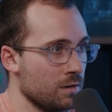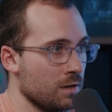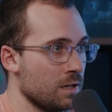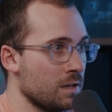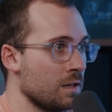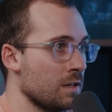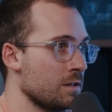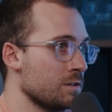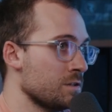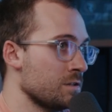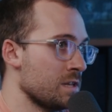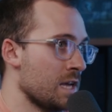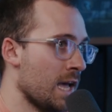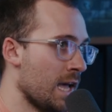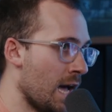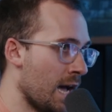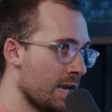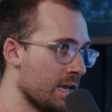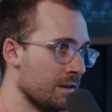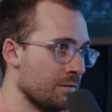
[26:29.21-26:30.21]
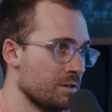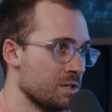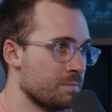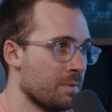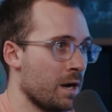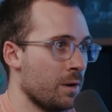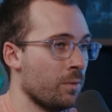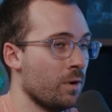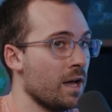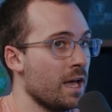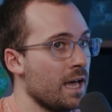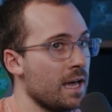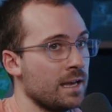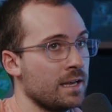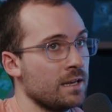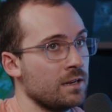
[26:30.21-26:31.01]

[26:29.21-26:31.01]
And then so the AI can respond, well, hey,